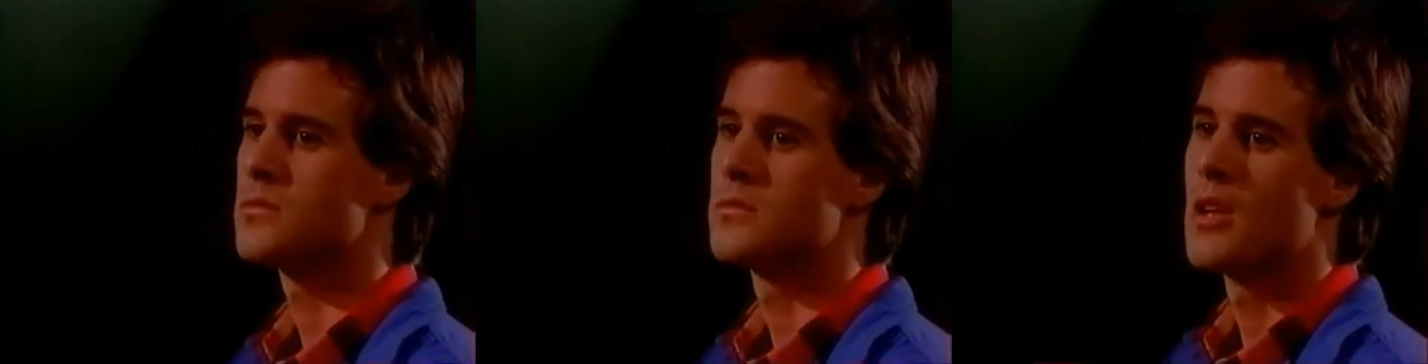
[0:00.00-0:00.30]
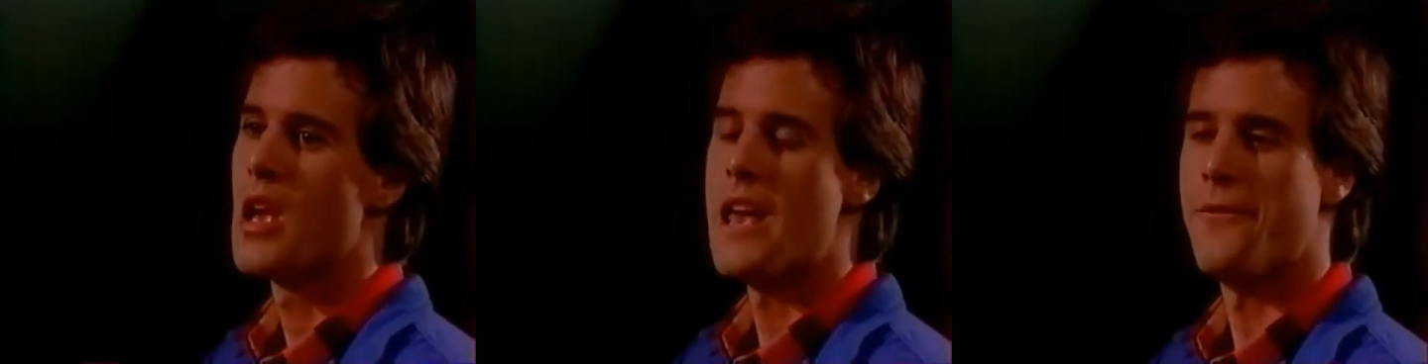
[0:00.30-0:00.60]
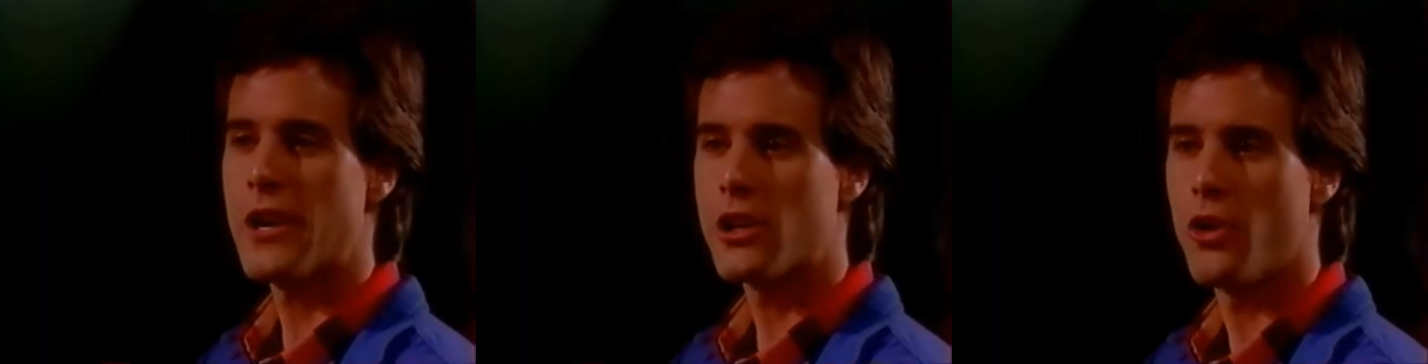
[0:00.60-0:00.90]
him alone.
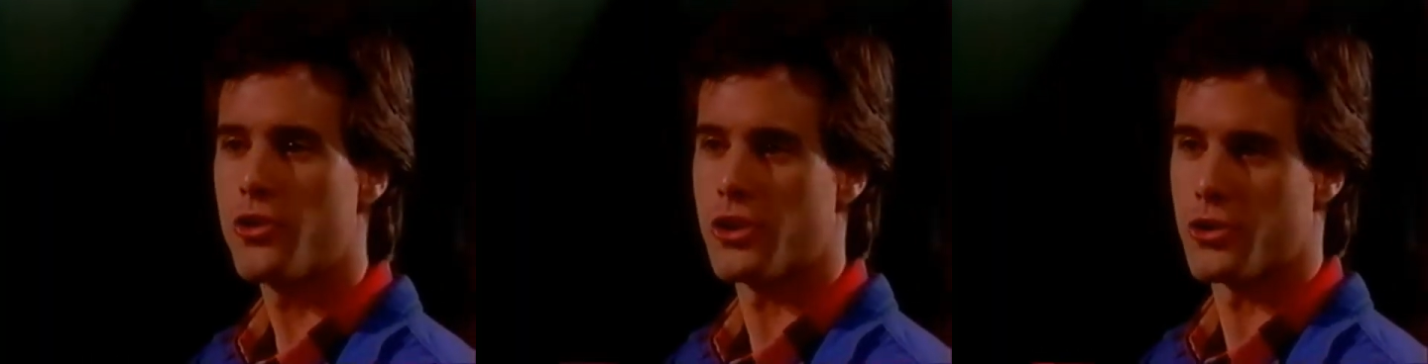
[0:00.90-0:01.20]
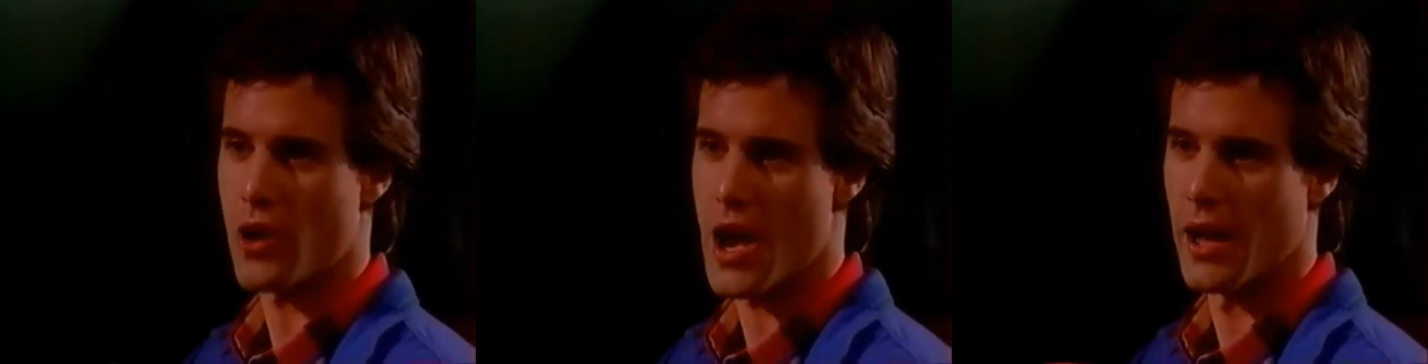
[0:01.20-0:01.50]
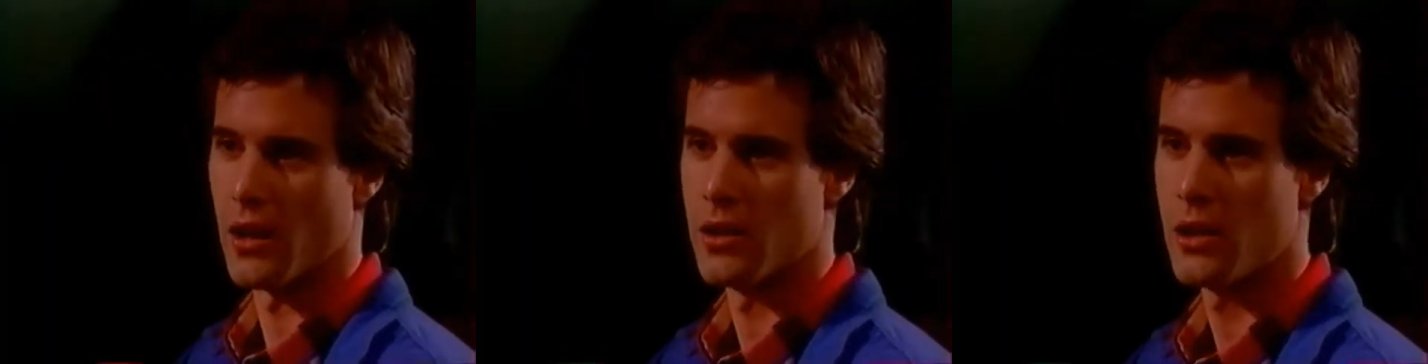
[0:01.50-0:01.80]
If it goes to
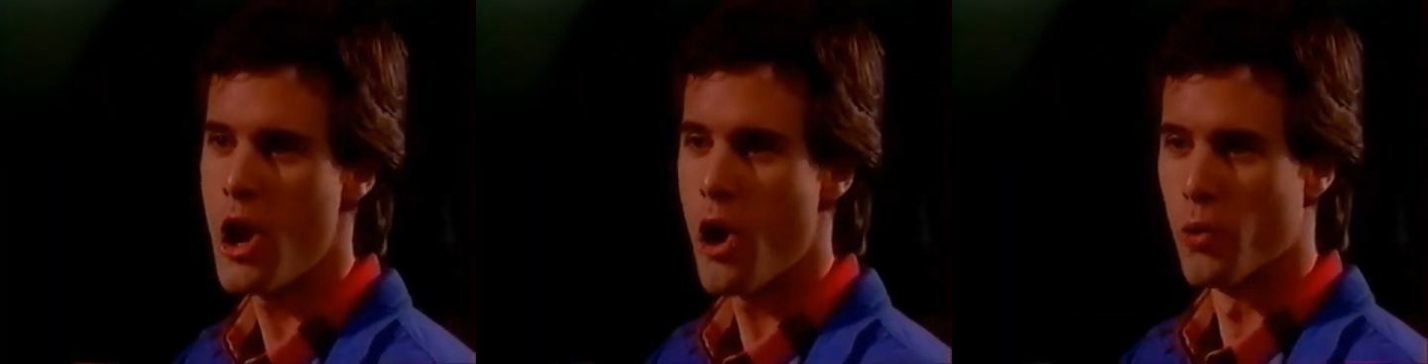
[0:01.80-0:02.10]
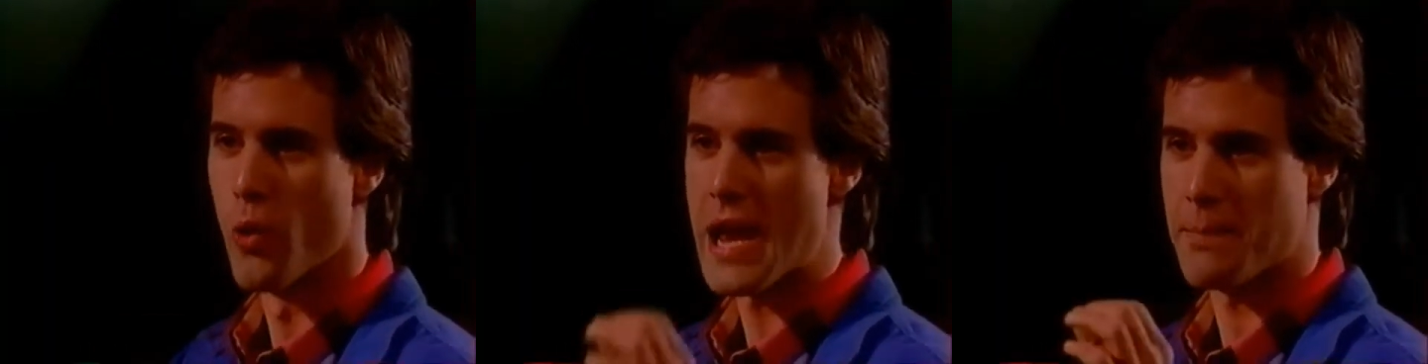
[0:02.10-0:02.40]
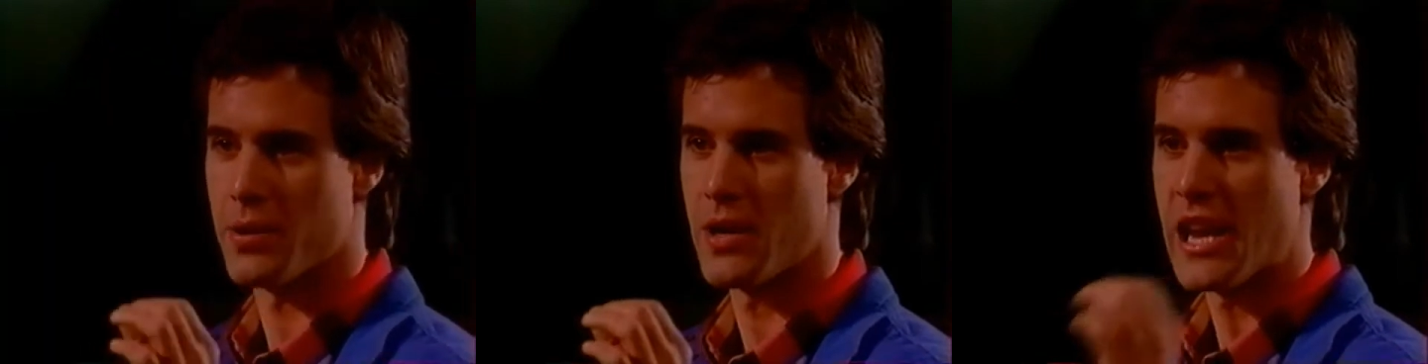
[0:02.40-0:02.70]
trial,
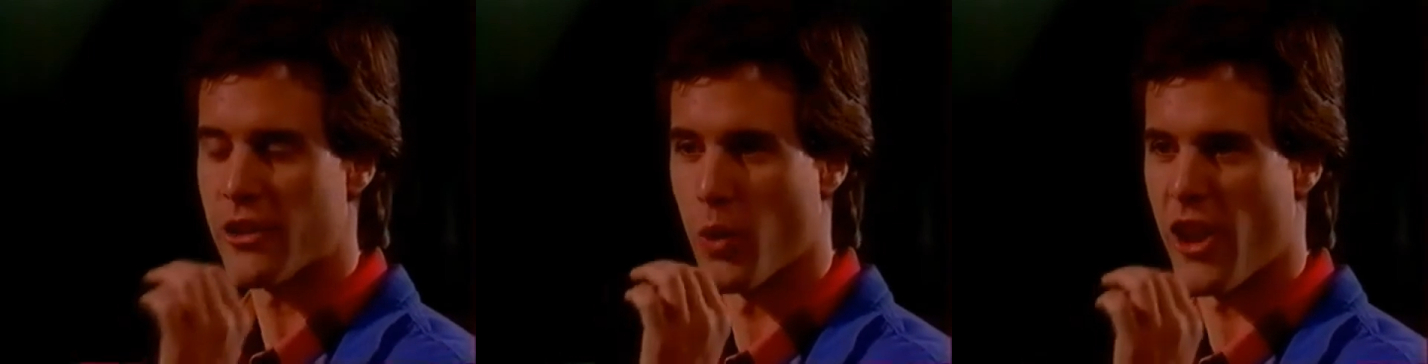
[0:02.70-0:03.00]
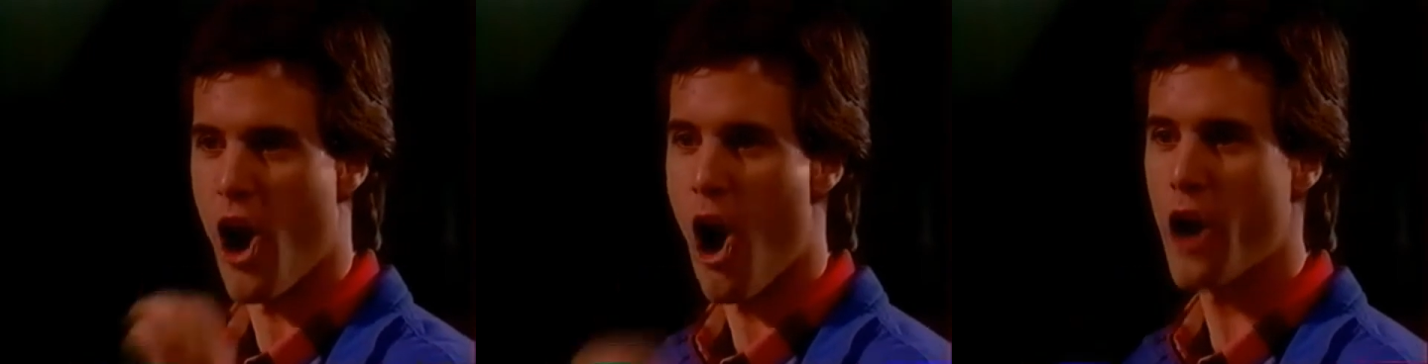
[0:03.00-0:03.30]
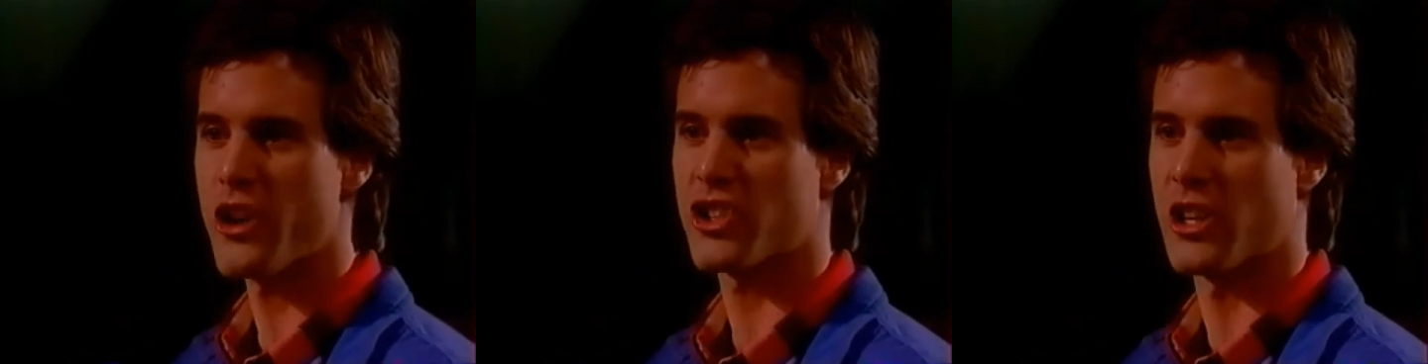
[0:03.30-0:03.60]
rape is one of the
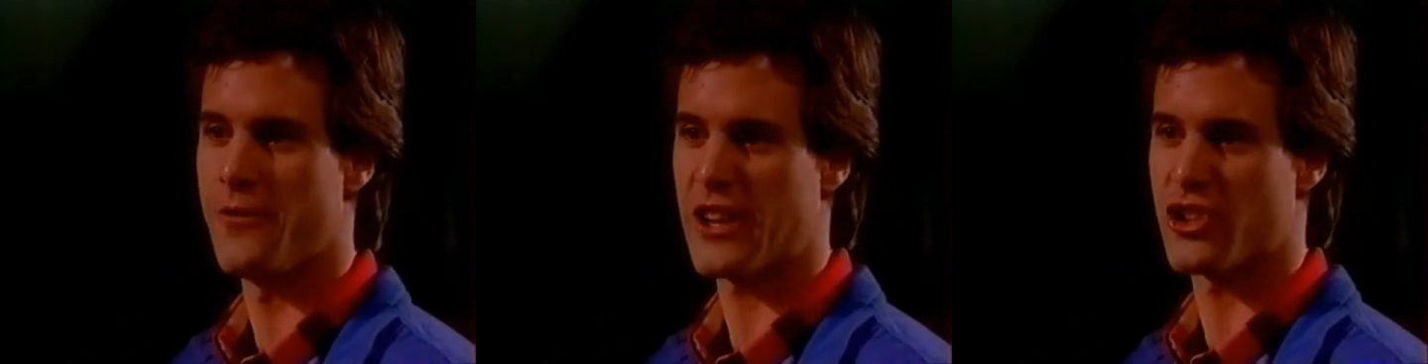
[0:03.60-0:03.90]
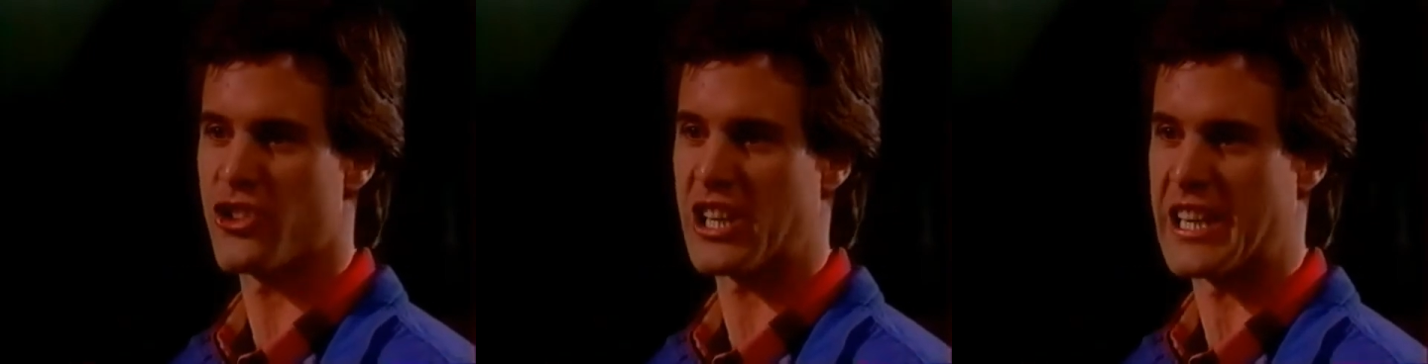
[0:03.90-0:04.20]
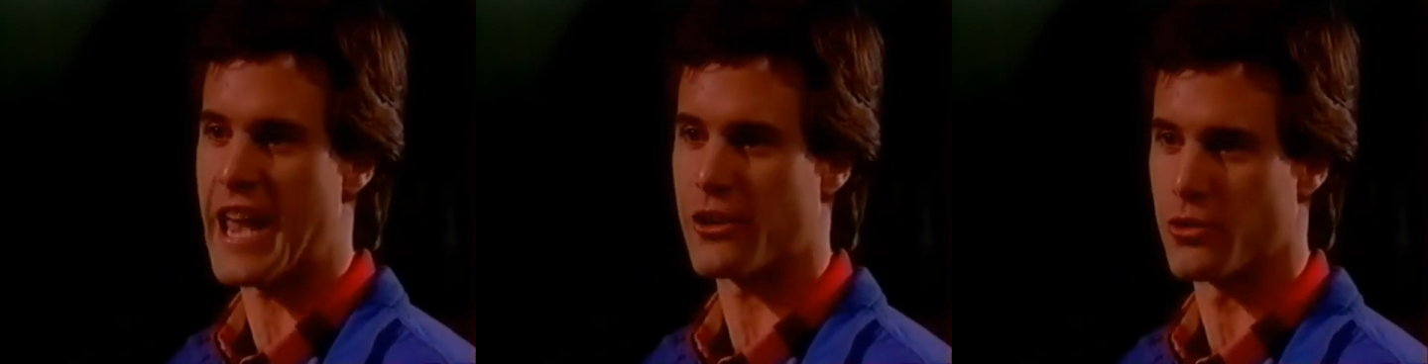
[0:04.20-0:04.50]
hardest convictions to
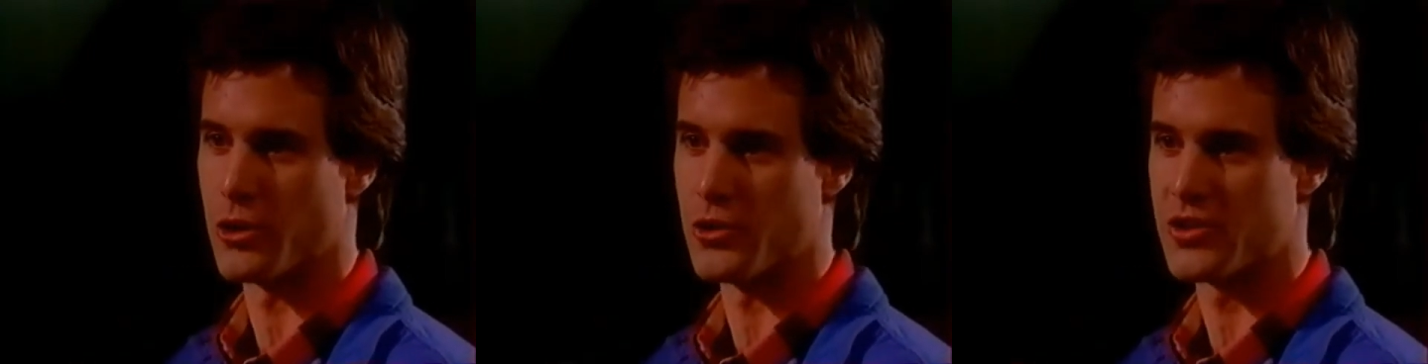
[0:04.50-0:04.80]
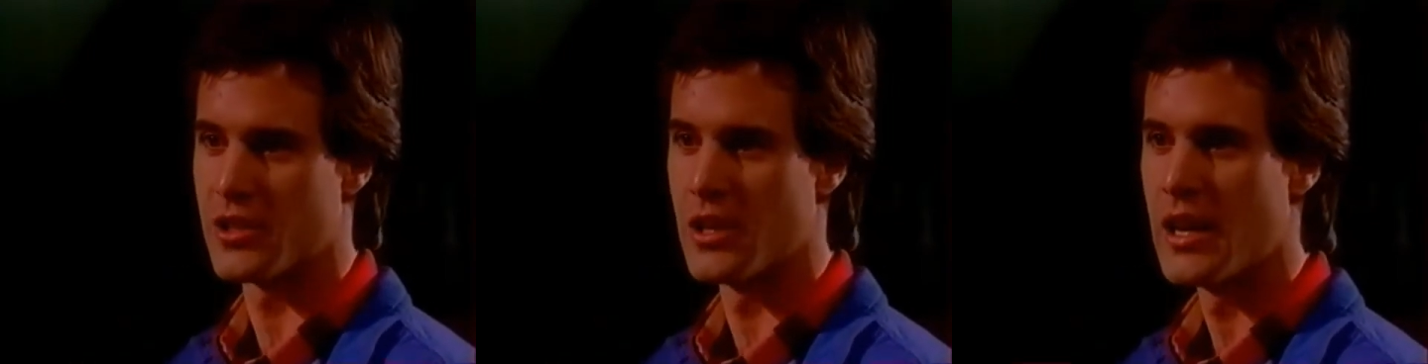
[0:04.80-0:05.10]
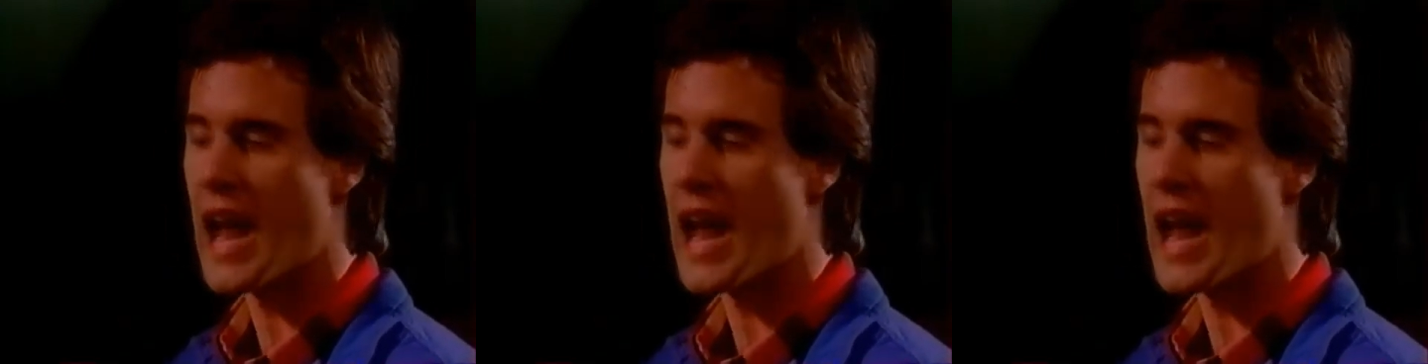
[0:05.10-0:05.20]
get, Cruz.